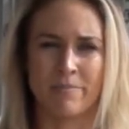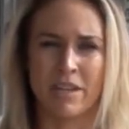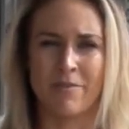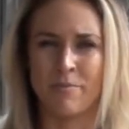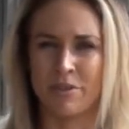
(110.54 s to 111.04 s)

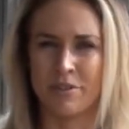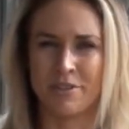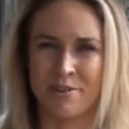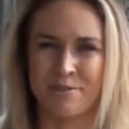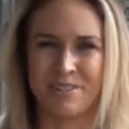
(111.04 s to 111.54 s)
Even with the
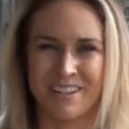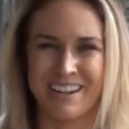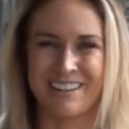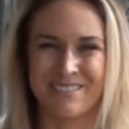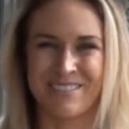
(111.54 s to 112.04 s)
toned
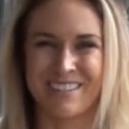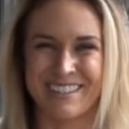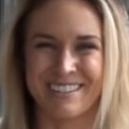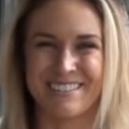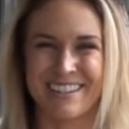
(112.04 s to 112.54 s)
down for
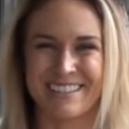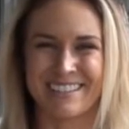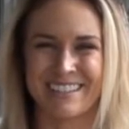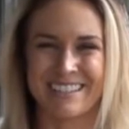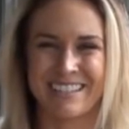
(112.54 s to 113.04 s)
the
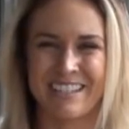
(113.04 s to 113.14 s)
2016,